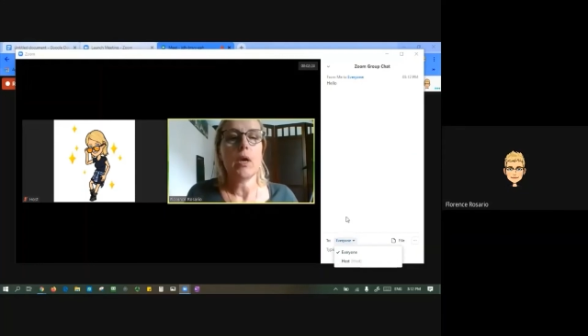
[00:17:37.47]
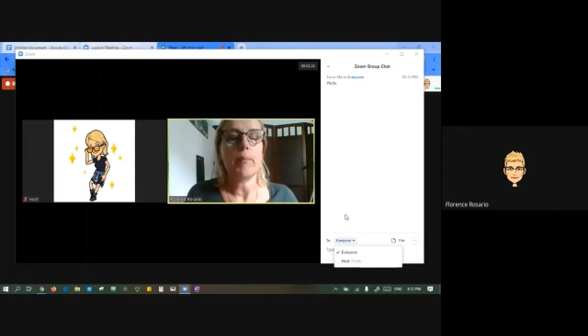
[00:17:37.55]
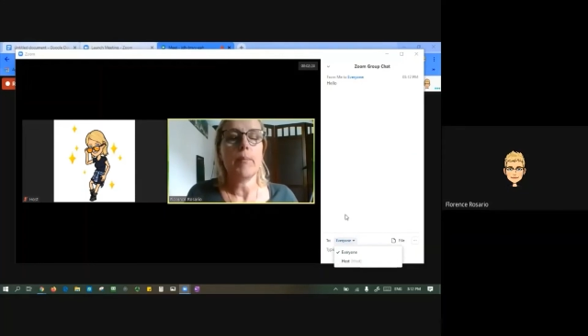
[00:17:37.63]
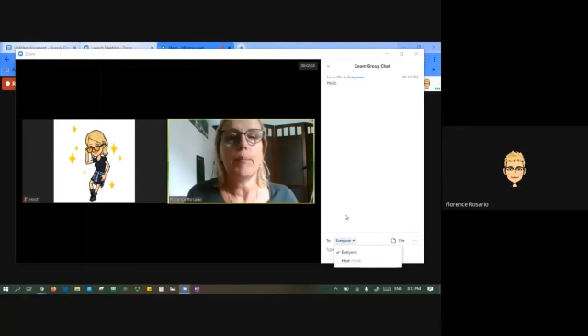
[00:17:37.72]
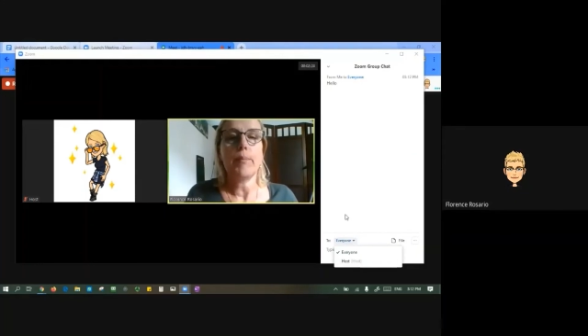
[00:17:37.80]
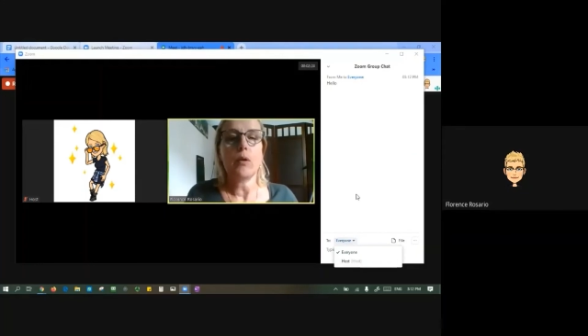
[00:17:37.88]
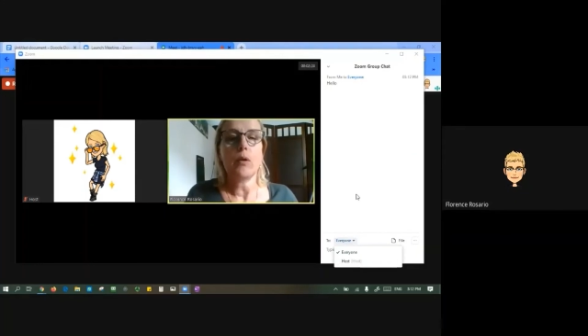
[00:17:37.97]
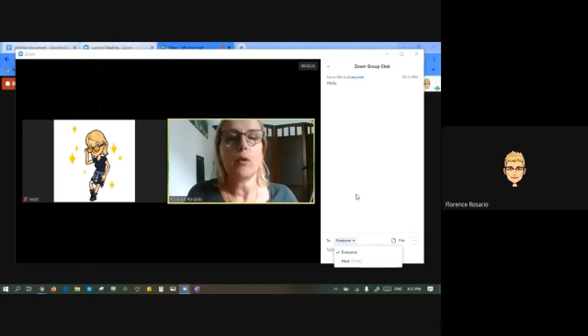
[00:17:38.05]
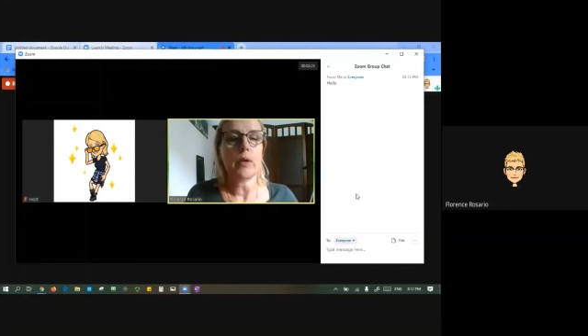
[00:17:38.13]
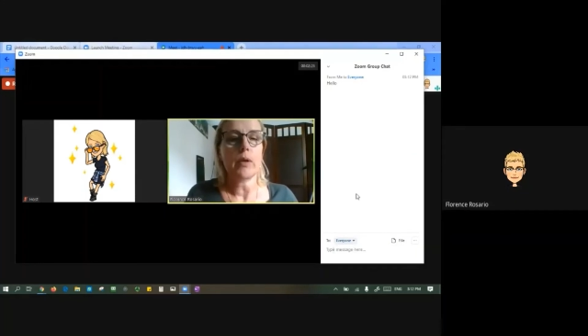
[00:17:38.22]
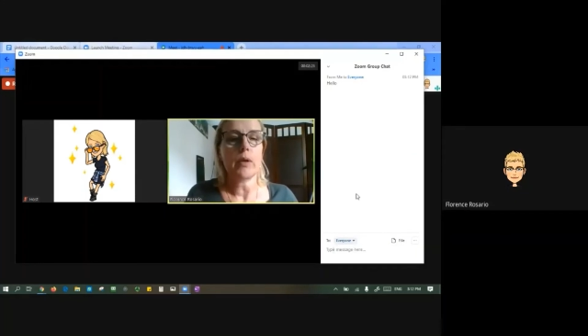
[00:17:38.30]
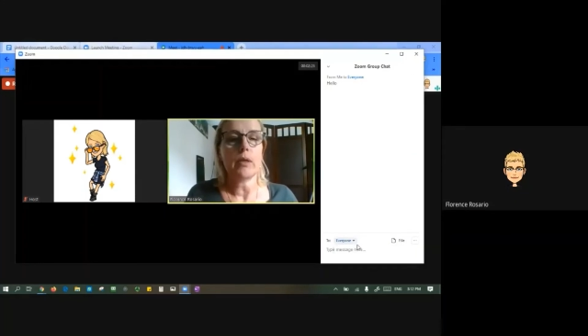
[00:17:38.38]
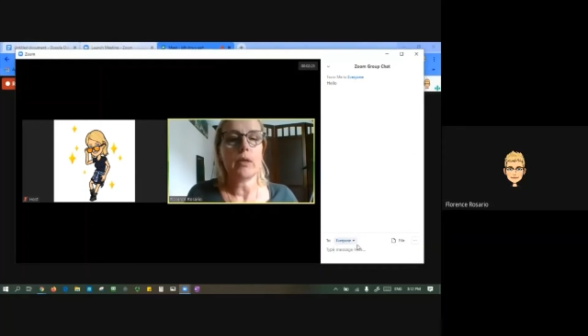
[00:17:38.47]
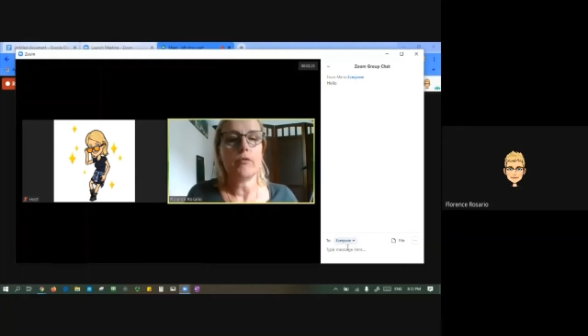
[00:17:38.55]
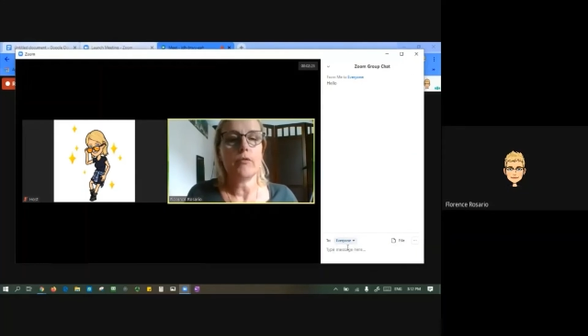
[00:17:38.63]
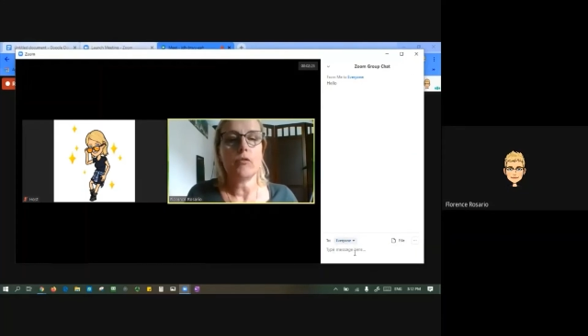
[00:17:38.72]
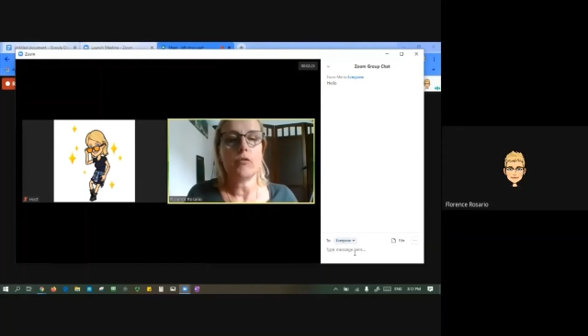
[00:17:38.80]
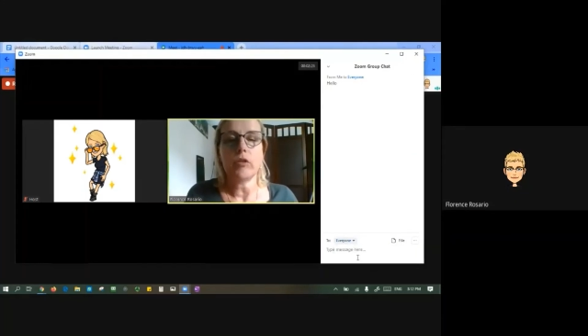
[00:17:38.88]
Be aware that if you
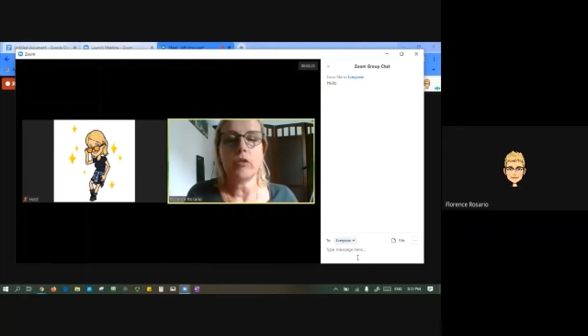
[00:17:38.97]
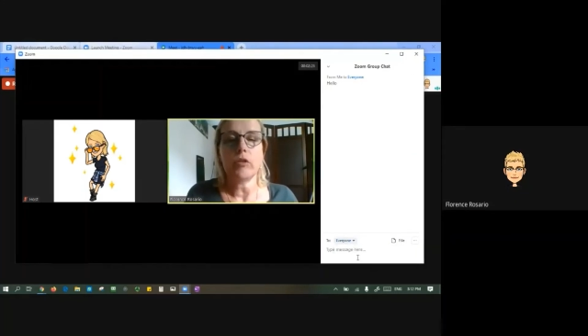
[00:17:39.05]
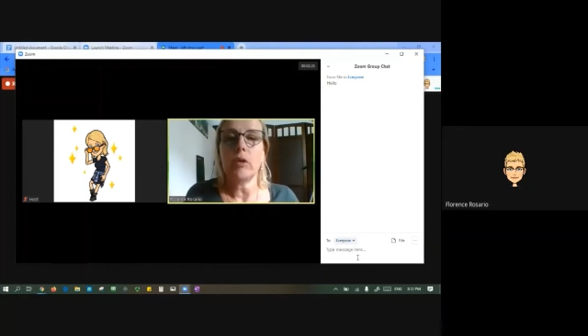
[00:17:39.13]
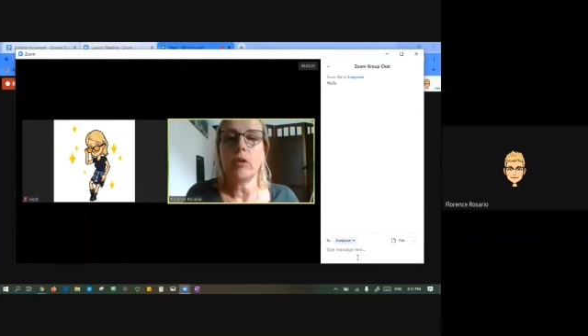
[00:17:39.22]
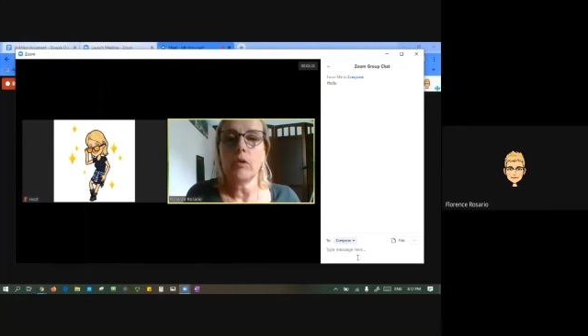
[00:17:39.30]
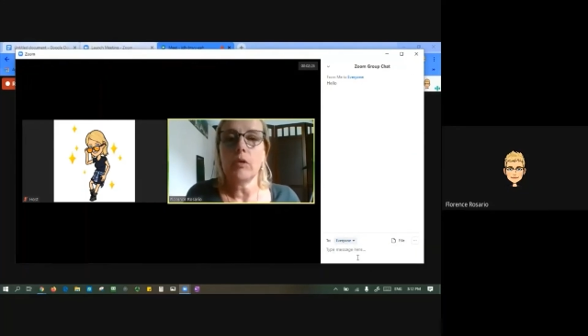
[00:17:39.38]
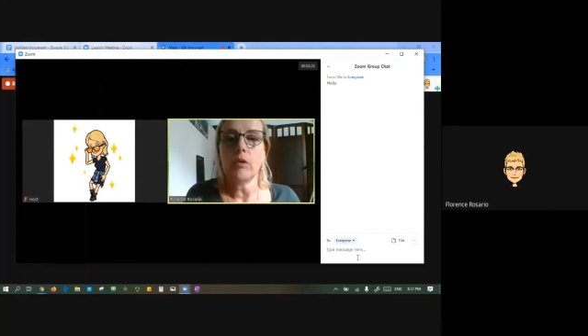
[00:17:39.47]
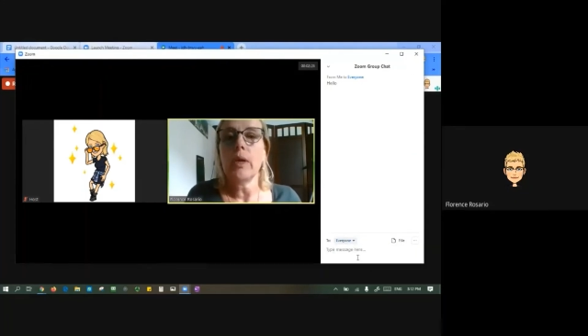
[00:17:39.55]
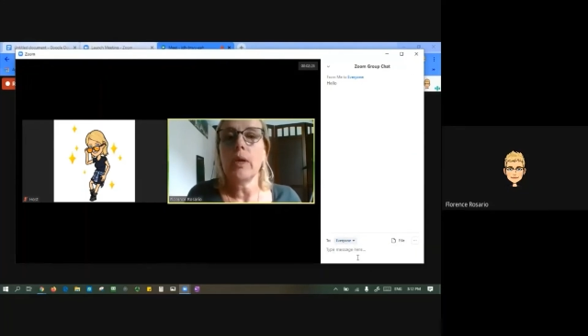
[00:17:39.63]
chat to everyone,